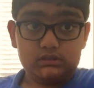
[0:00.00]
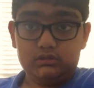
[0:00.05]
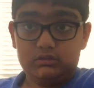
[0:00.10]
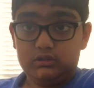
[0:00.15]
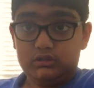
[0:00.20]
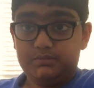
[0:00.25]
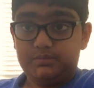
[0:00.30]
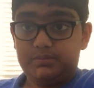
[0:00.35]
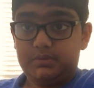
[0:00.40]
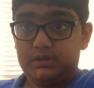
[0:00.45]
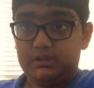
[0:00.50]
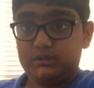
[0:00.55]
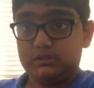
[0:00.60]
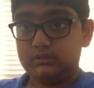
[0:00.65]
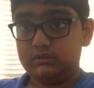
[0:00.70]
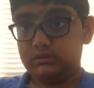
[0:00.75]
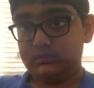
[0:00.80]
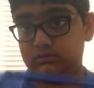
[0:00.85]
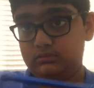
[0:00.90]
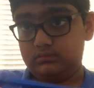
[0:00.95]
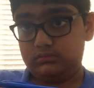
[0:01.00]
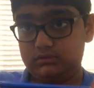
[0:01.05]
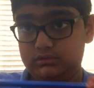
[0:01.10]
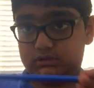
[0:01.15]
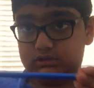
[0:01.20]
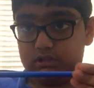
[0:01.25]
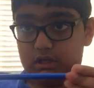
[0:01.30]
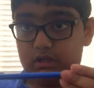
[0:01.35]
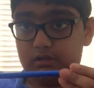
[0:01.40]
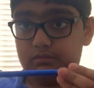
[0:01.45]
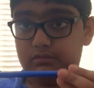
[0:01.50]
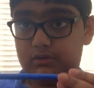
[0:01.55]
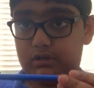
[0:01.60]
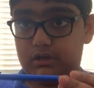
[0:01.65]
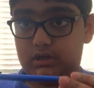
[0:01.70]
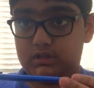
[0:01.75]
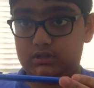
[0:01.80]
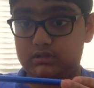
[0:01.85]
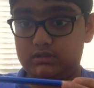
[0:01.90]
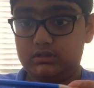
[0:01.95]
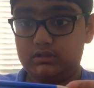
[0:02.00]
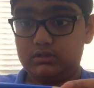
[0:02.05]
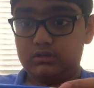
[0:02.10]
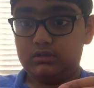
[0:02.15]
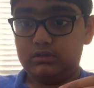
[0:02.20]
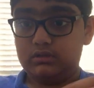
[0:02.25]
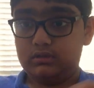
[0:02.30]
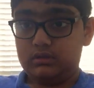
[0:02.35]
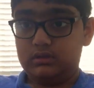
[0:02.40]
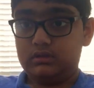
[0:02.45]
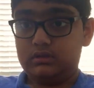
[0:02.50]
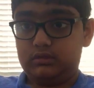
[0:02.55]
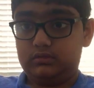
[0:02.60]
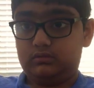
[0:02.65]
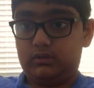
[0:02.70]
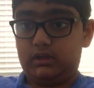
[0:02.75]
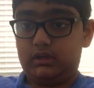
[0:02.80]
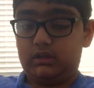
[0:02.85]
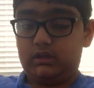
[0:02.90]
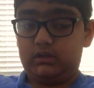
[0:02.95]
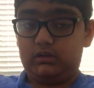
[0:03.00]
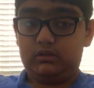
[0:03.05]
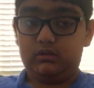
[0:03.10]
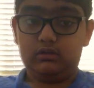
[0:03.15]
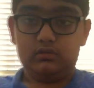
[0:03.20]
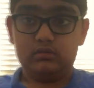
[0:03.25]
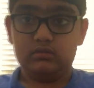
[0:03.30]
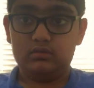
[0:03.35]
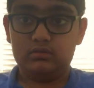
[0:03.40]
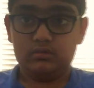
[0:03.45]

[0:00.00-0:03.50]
So this pencil will stay at rest right here.